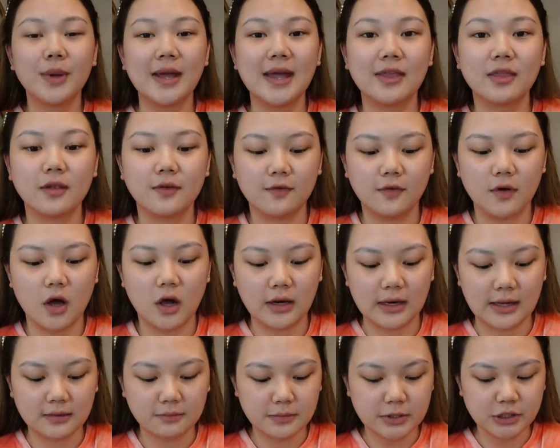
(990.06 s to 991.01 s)
we end the vlog,
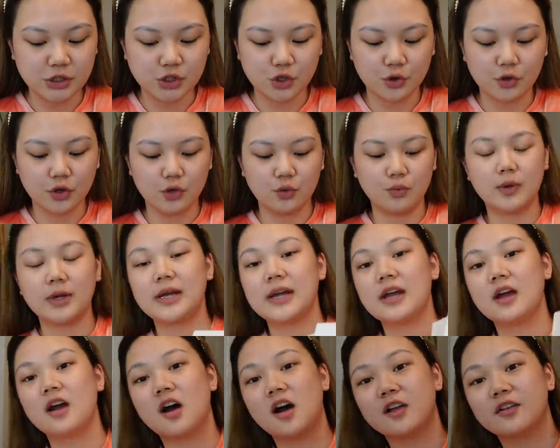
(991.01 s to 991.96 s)
let me show you what I
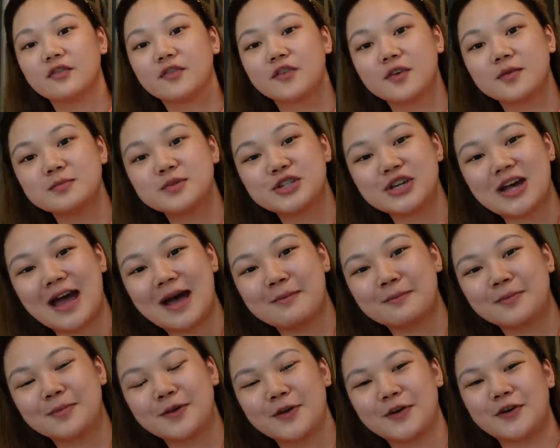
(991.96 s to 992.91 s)
got from
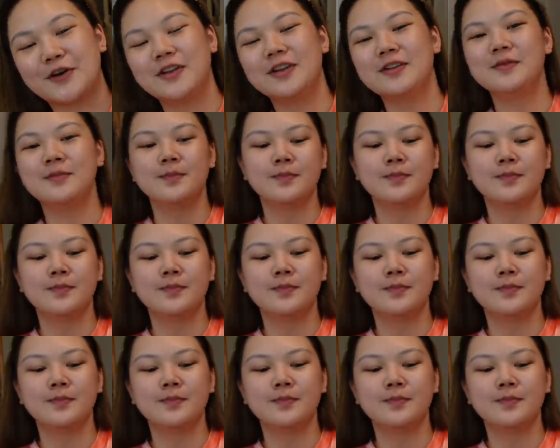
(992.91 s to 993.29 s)
Champion.